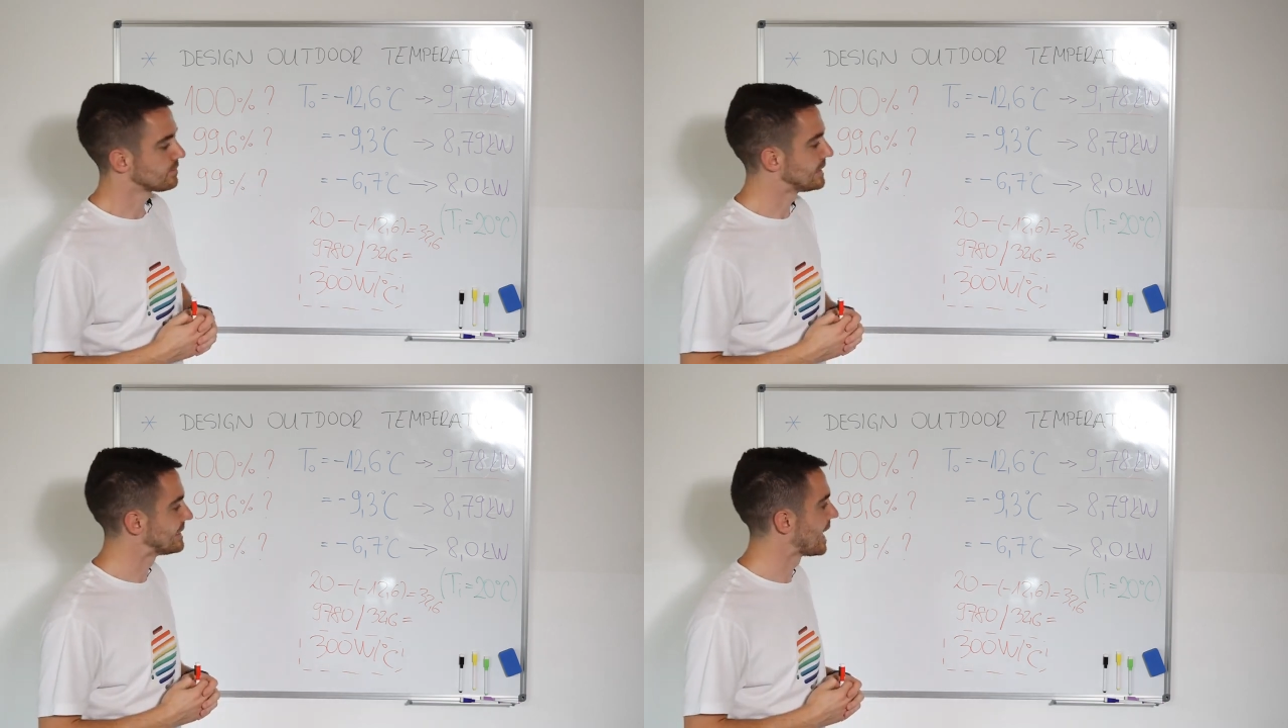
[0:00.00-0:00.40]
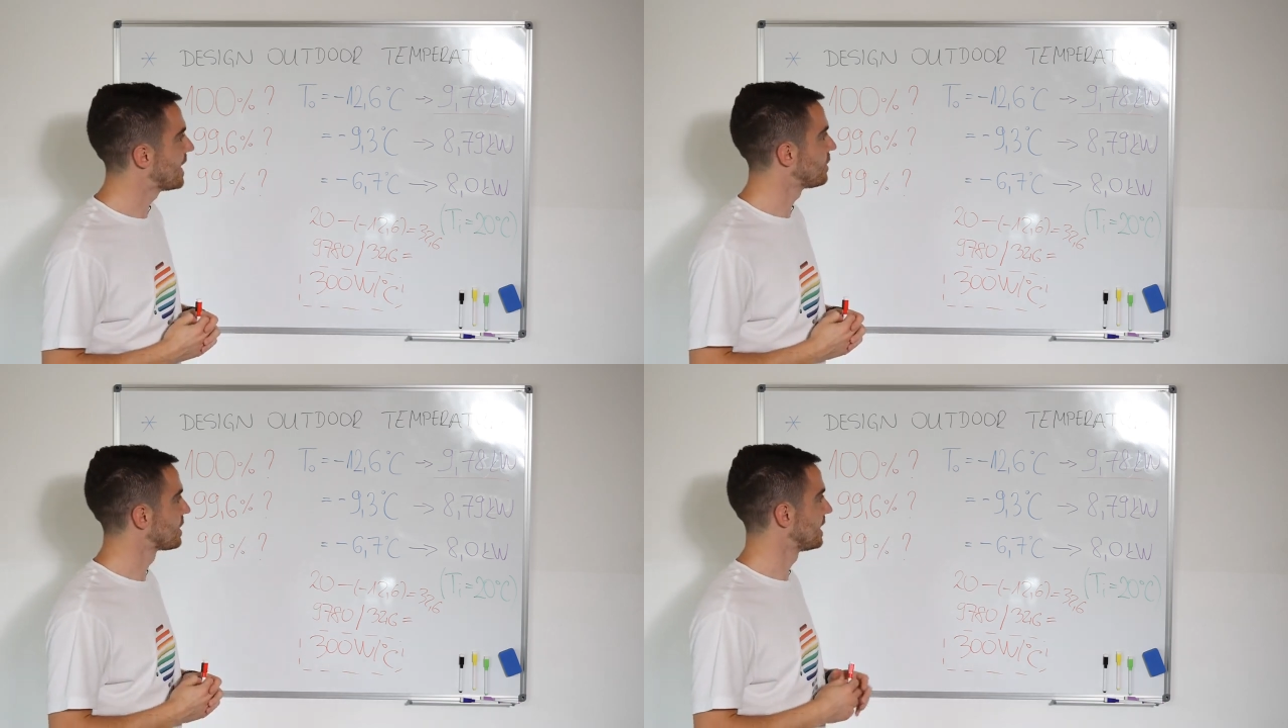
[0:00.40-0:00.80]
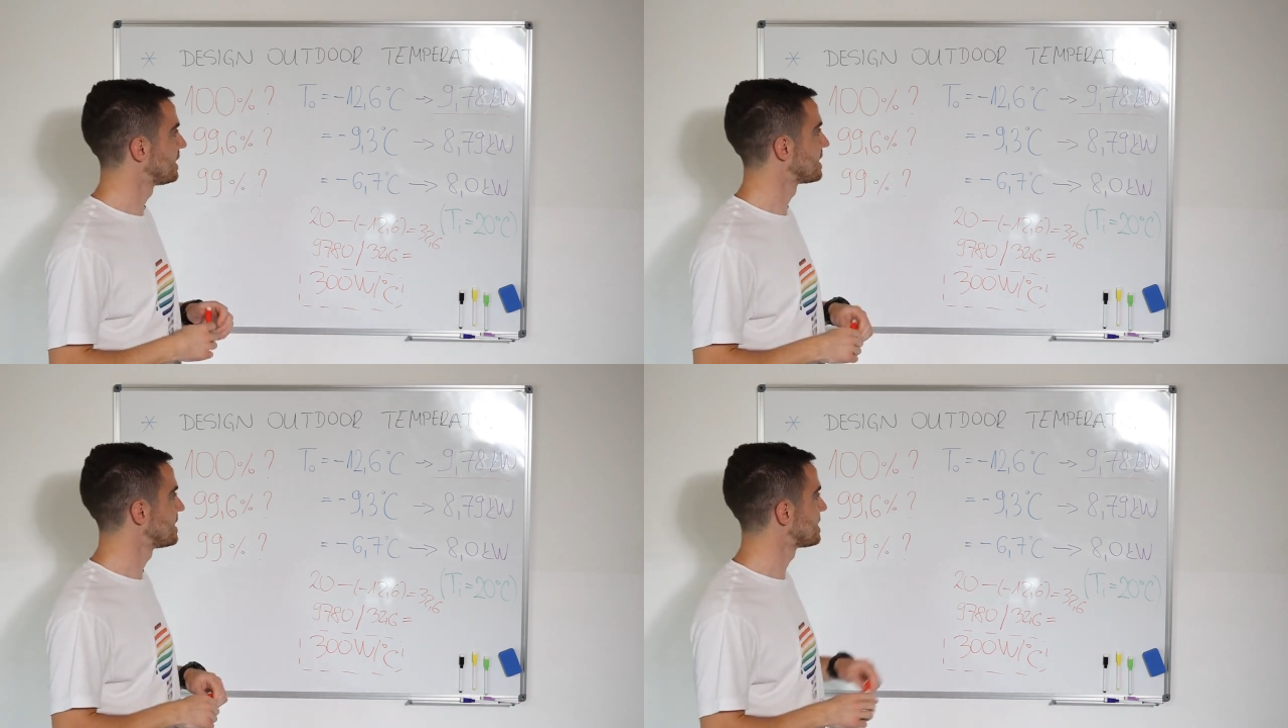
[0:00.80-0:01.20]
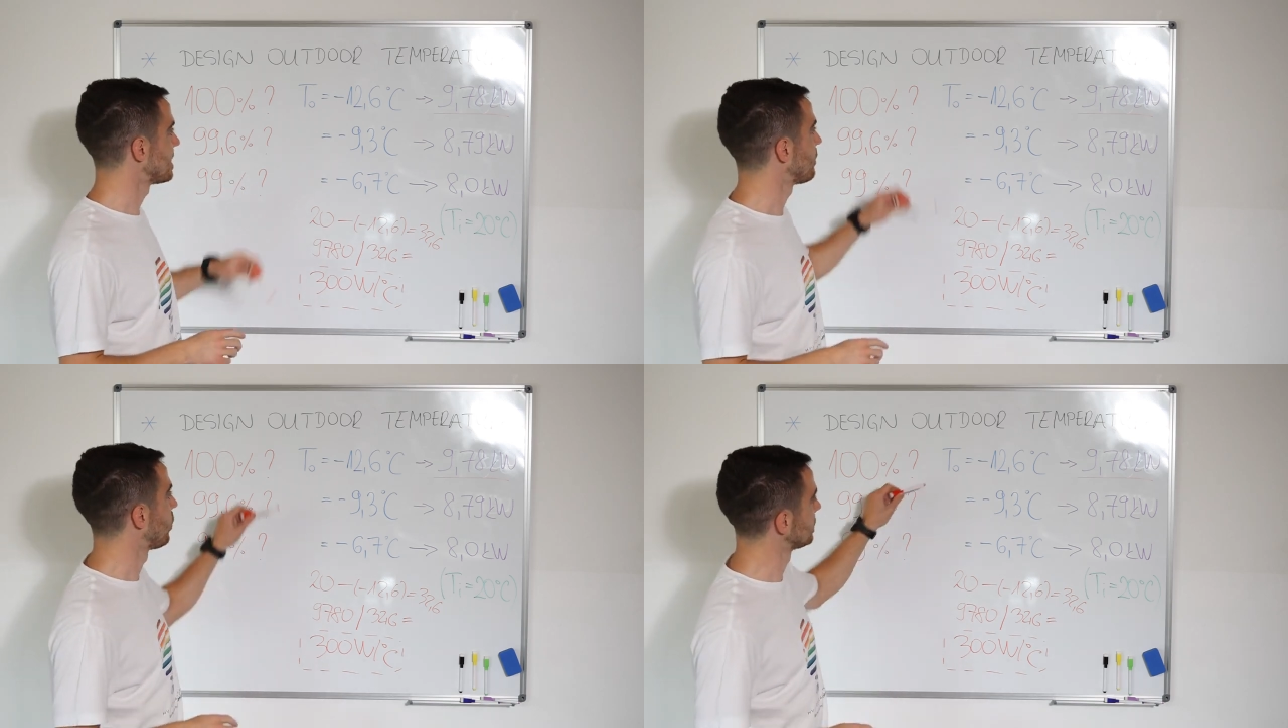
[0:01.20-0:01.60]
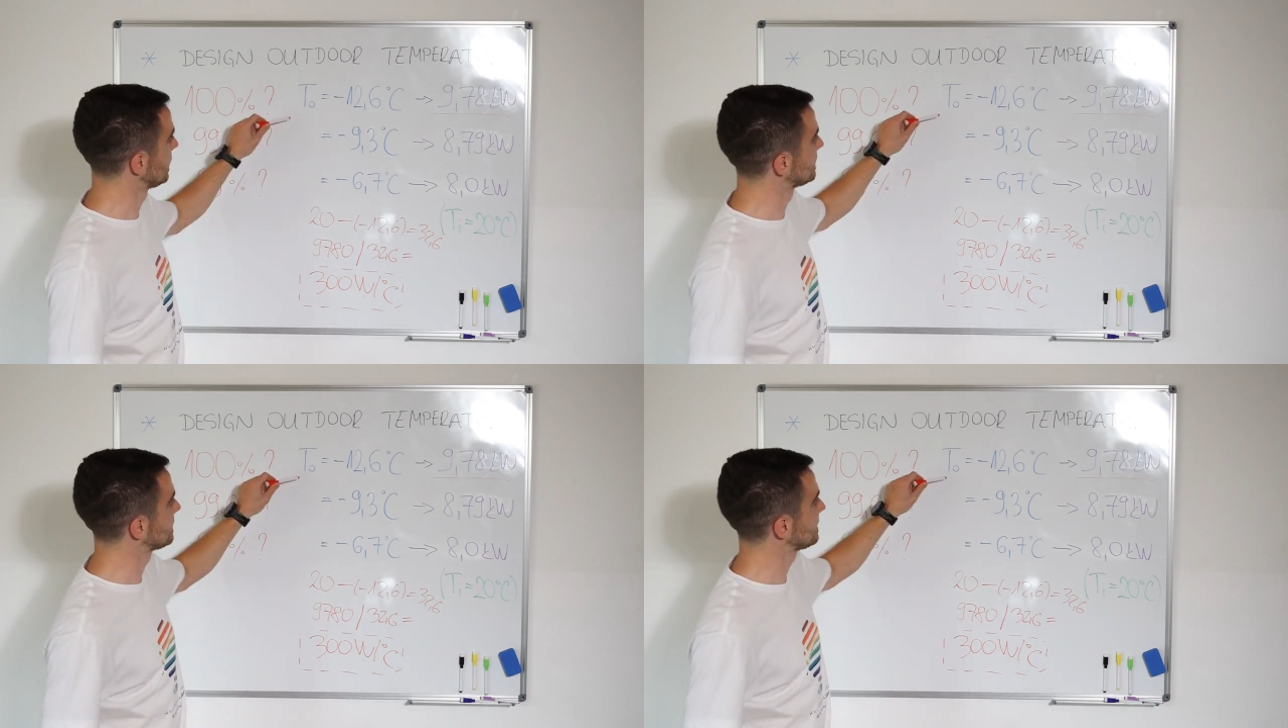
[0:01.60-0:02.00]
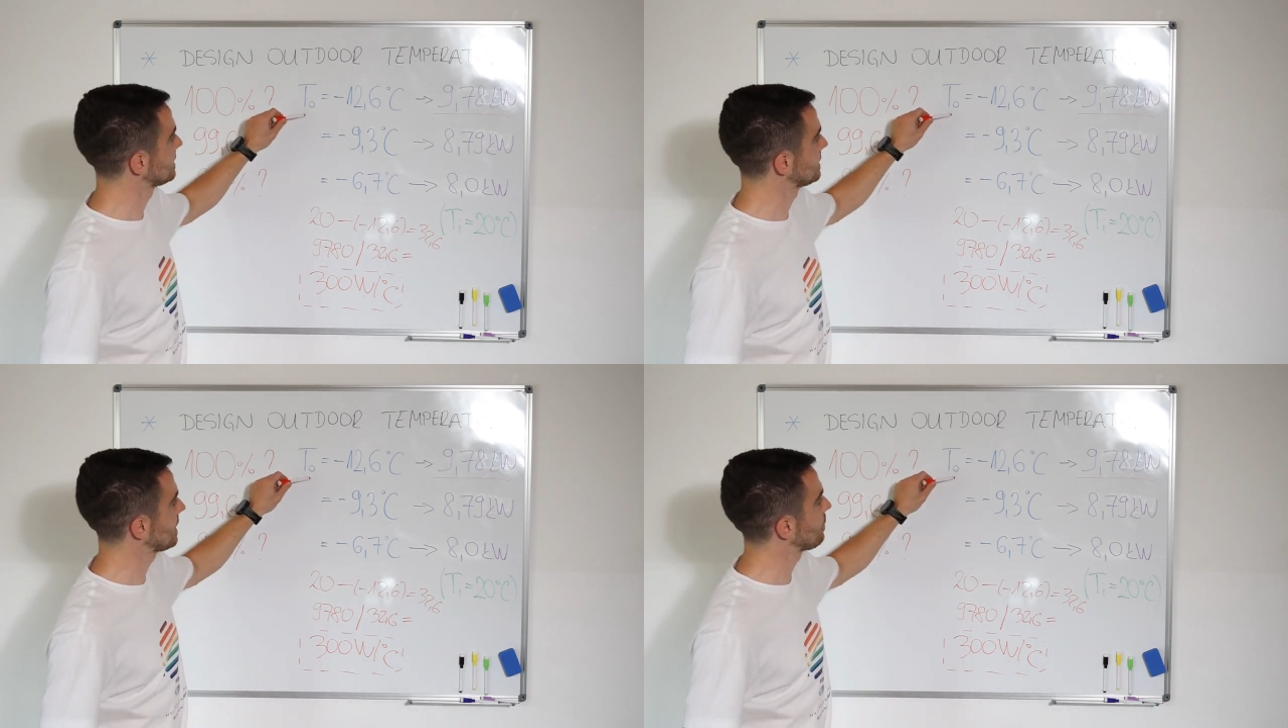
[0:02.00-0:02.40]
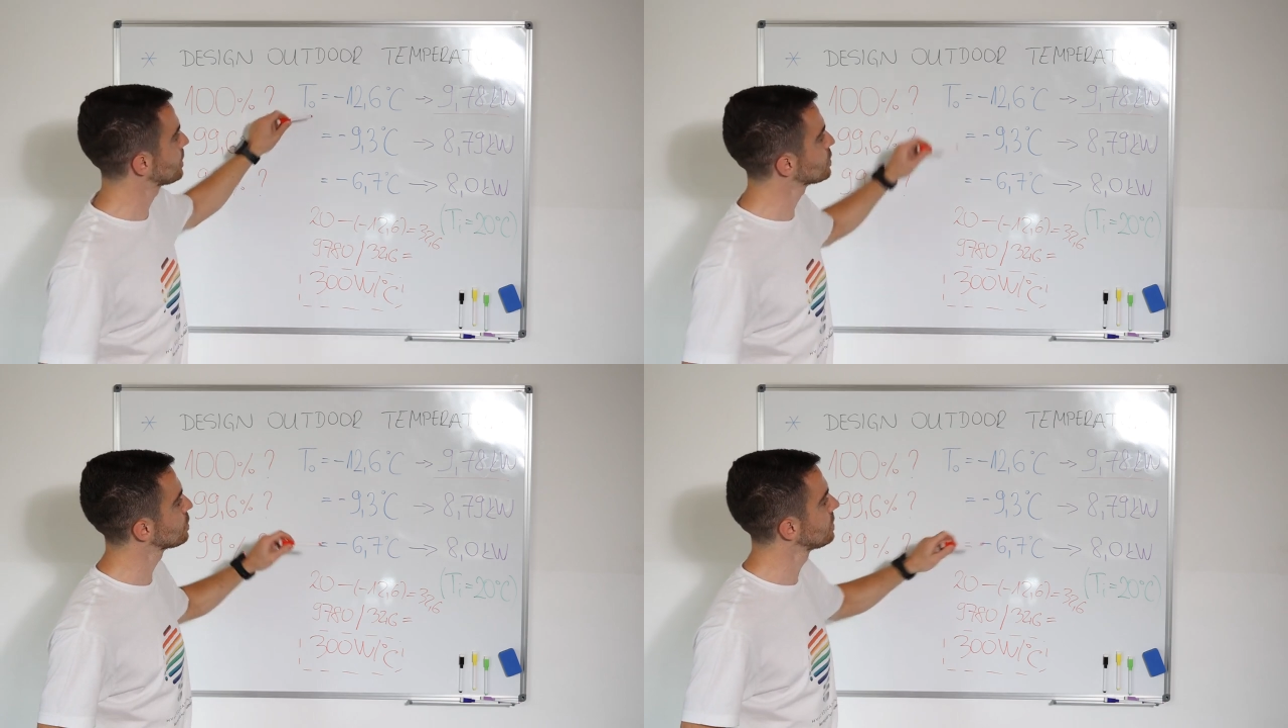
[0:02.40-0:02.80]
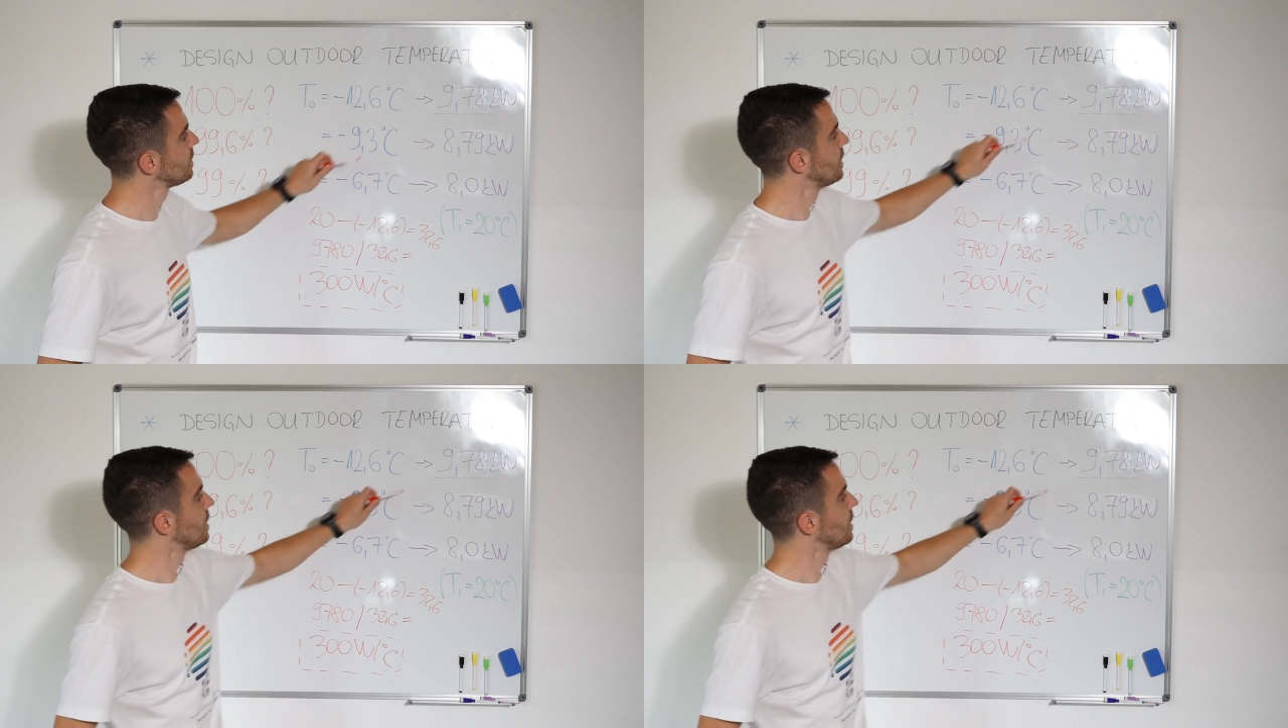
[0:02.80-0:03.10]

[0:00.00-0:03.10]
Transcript: design your heating system on this temperature